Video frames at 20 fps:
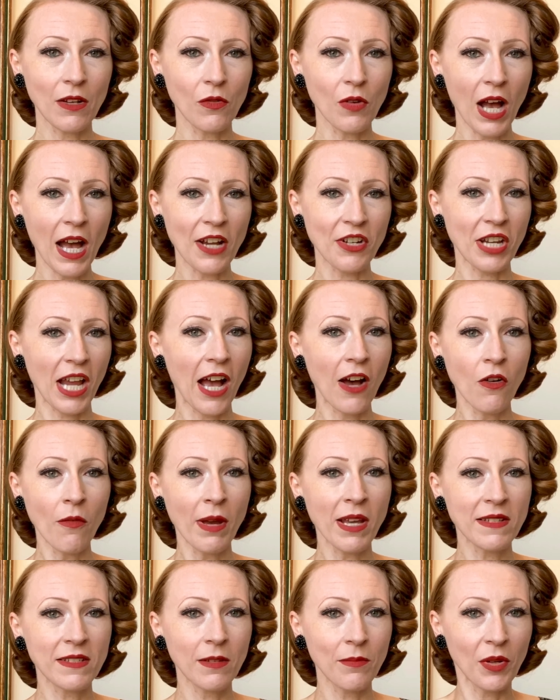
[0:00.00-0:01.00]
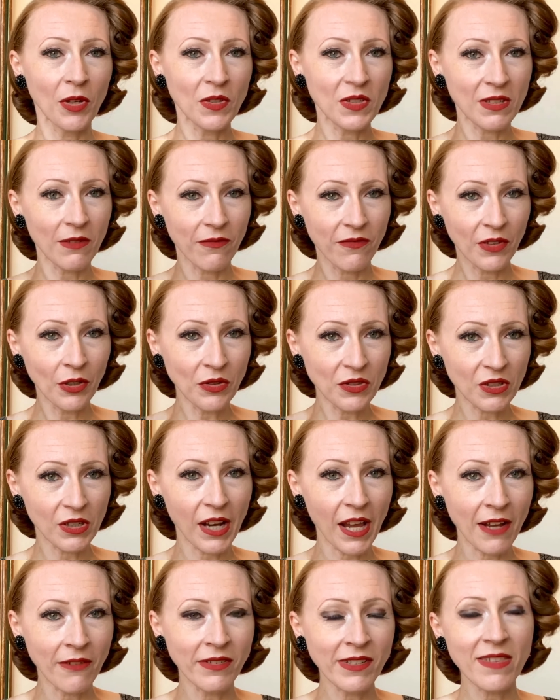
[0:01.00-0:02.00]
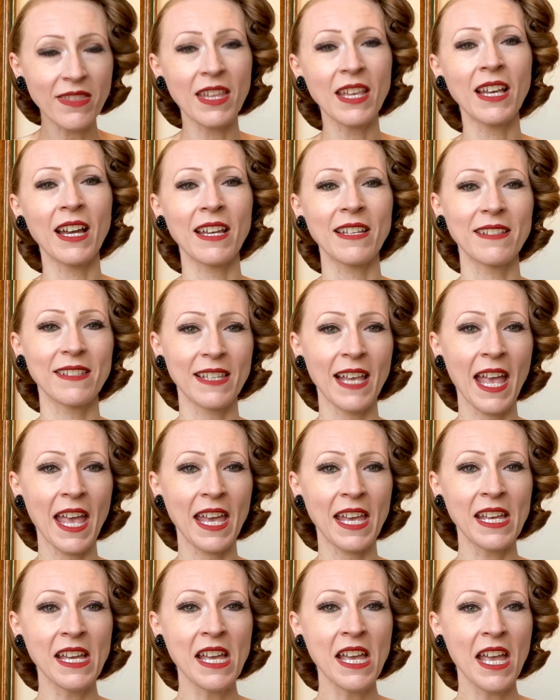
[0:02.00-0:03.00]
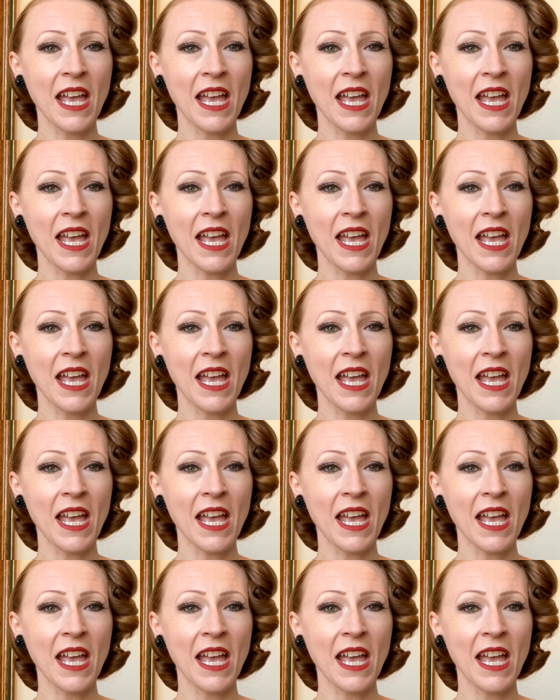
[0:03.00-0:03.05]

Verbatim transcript: gosh, how am I supposed to filter everything I say